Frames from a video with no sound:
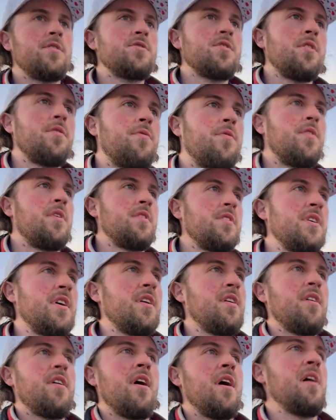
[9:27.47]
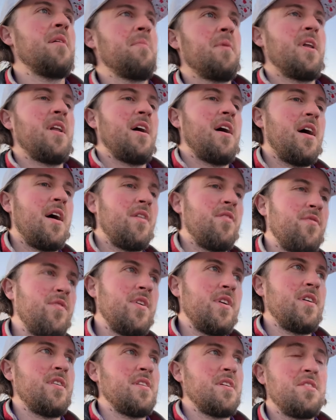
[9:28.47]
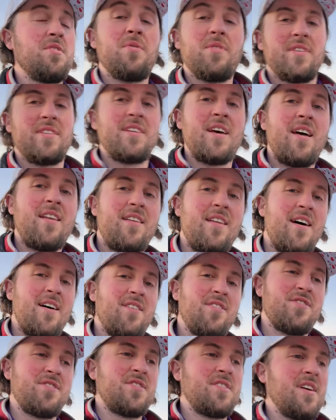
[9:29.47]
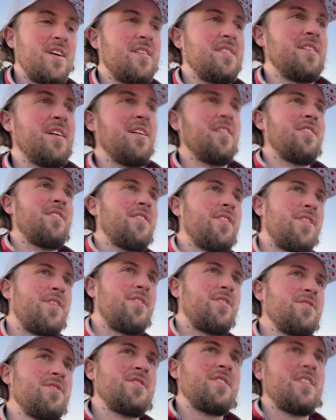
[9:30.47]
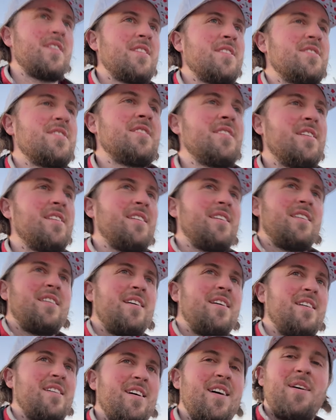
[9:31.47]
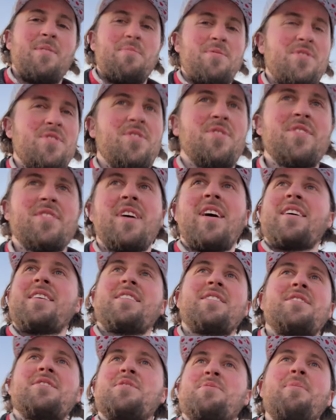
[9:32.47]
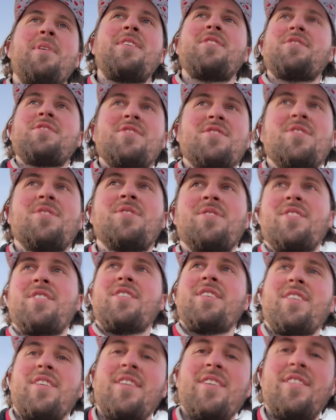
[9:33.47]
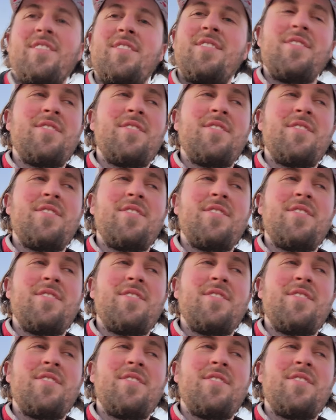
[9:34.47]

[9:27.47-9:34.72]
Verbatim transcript: So for dinner, I'm at Hy-Vee. They do a ten dollar steak dinner on Thursdays. I'm so, I, it smells so good.